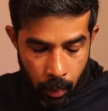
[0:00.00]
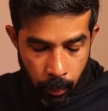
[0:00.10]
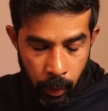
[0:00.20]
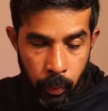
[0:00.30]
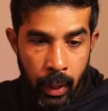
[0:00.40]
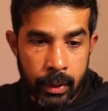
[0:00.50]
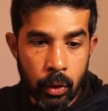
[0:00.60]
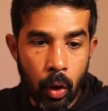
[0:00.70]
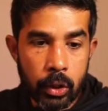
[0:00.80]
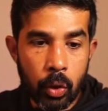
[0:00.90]
but we let's
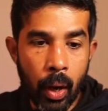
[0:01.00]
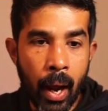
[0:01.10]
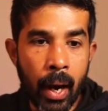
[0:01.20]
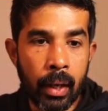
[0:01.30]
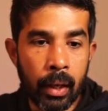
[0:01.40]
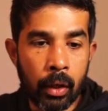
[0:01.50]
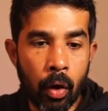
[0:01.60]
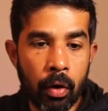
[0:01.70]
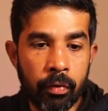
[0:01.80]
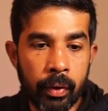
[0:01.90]
also add a
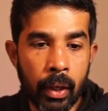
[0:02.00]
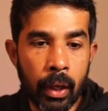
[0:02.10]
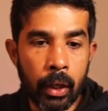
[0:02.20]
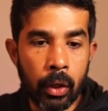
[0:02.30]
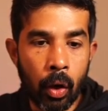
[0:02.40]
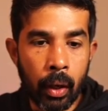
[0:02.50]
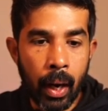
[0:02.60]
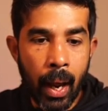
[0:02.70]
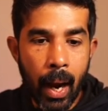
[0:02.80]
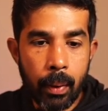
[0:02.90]

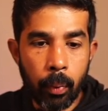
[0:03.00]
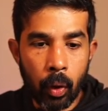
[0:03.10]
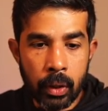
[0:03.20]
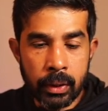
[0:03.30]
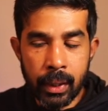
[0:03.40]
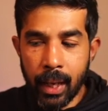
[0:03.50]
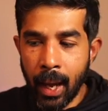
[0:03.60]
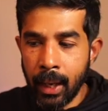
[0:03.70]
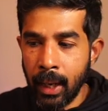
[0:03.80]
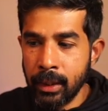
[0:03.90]
configure.add policy
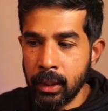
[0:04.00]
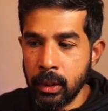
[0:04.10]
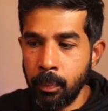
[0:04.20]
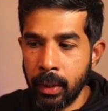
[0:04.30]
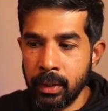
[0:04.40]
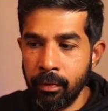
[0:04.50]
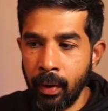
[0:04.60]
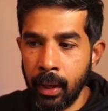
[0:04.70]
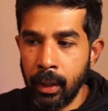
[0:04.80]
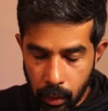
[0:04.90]
and let's
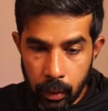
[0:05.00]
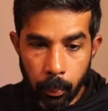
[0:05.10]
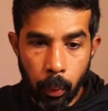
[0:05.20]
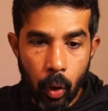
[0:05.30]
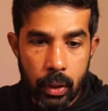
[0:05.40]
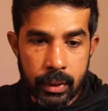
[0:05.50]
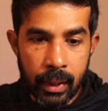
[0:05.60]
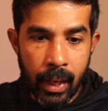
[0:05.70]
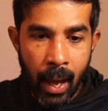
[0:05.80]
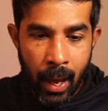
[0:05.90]
specify the
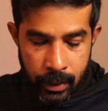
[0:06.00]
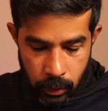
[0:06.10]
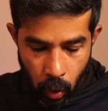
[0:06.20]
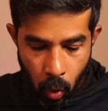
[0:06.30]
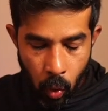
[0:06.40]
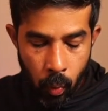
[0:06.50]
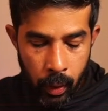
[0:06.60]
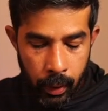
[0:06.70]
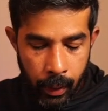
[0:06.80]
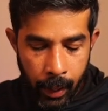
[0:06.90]
policy as
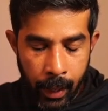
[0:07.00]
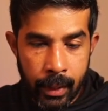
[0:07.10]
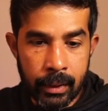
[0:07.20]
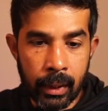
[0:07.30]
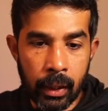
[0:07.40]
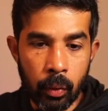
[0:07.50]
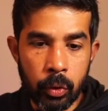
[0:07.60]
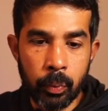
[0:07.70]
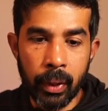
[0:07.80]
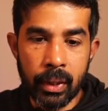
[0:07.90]
over 18,
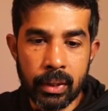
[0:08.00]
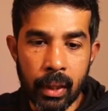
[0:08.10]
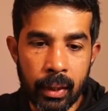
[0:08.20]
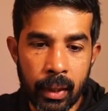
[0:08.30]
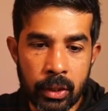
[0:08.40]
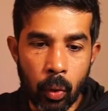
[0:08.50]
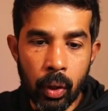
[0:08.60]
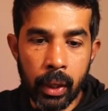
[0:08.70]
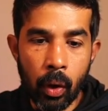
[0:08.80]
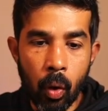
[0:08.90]
which means there's
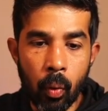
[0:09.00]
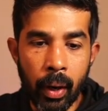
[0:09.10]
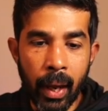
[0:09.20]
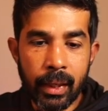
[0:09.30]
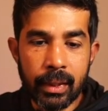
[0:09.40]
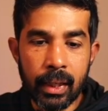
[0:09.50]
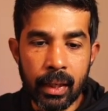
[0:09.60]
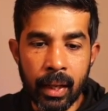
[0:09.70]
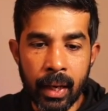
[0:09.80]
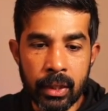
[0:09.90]
only over 18
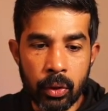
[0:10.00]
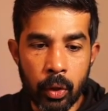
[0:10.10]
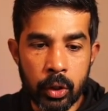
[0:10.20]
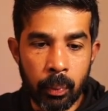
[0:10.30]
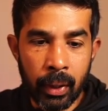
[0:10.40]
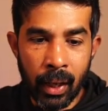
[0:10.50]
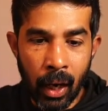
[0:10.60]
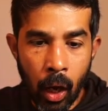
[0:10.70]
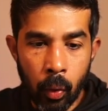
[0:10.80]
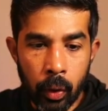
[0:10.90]
that is going to be
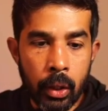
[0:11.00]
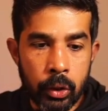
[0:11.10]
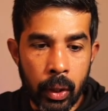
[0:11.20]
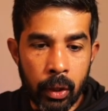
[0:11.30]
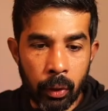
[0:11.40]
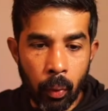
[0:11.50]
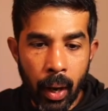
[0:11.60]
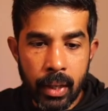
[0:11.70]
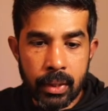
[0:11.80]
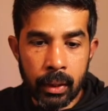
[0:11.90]
allowed. So it
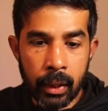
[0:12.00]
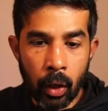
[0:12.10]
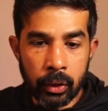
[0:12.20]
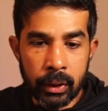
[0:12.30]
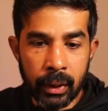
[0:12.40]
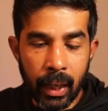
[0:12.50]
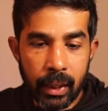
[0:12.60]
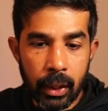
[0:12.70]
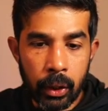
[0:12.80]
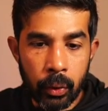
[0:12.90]
requires the
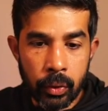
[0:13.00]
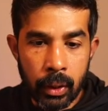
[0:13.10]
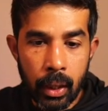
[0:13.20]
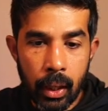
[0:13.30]
authenticated user